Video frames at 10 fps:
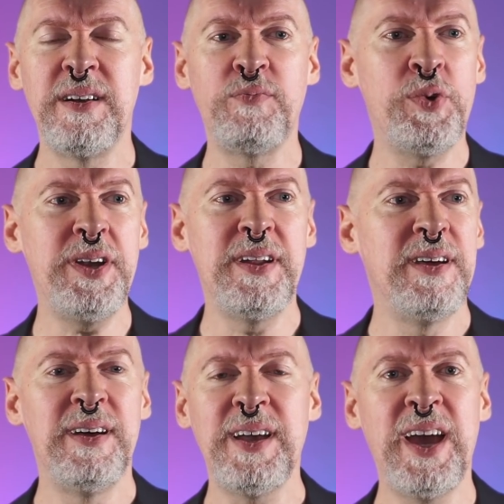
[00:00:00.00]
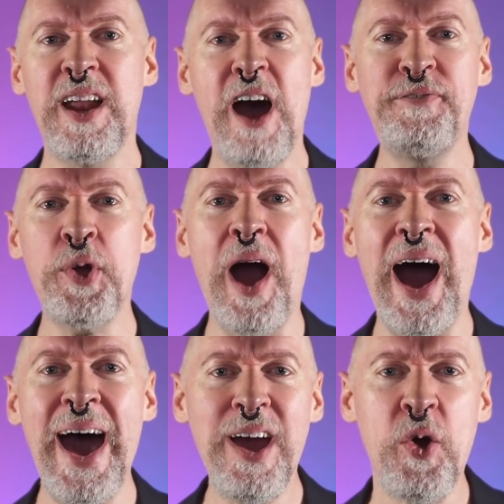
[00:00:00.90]
what? Get off your
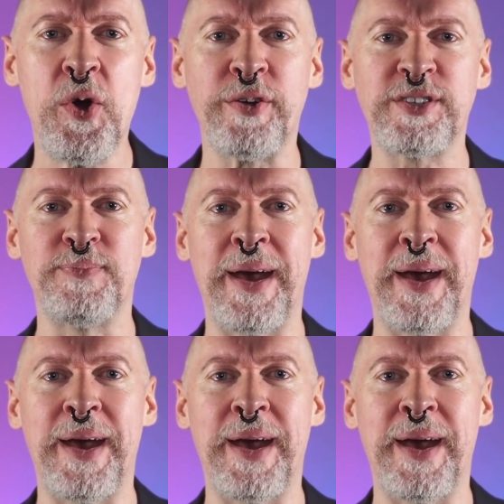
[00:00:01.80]
high horse,